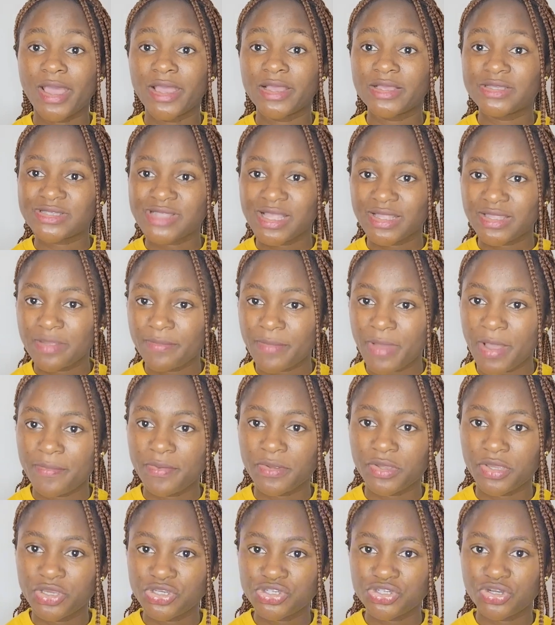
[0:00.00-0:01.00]
started my
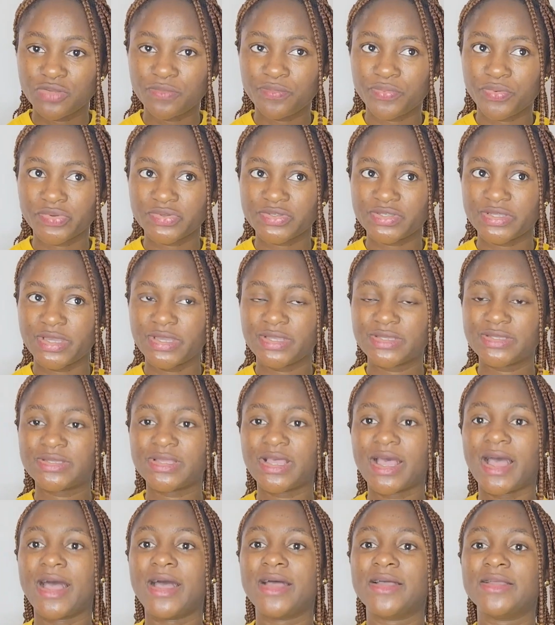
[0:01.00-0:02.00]
application process,
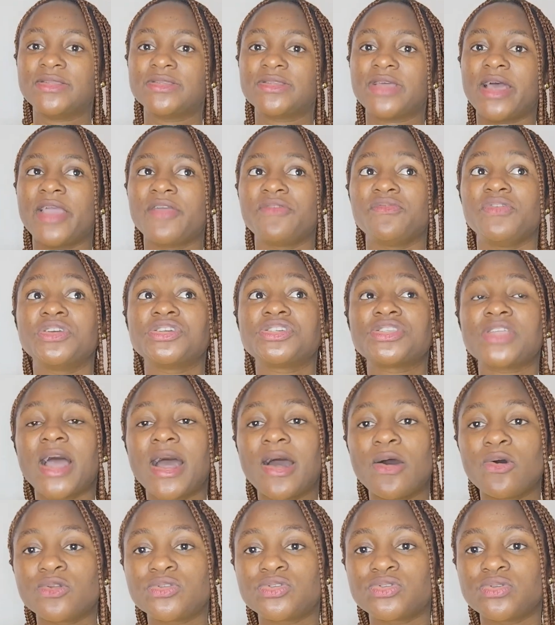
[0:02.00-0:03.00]
and I reached
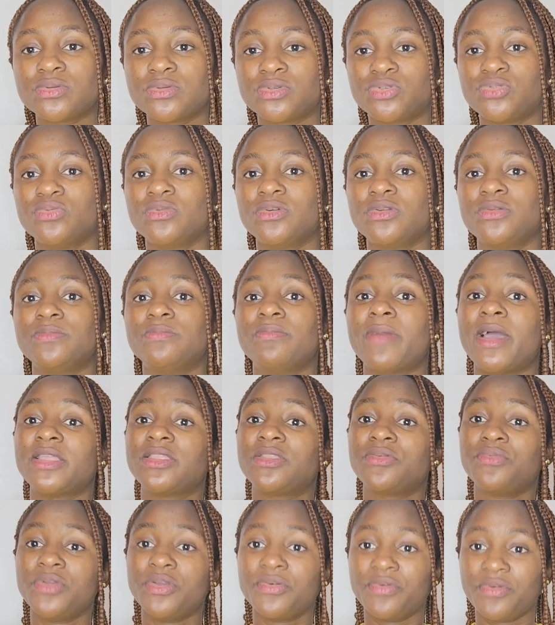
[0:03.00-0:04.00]
out to my
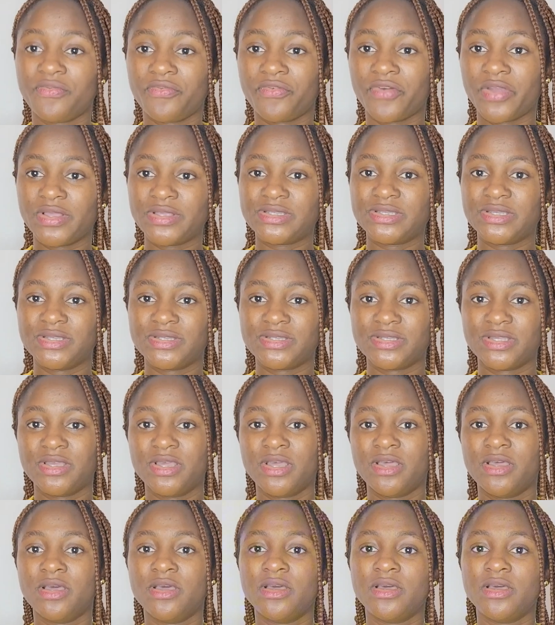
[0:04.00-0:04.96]
3 references.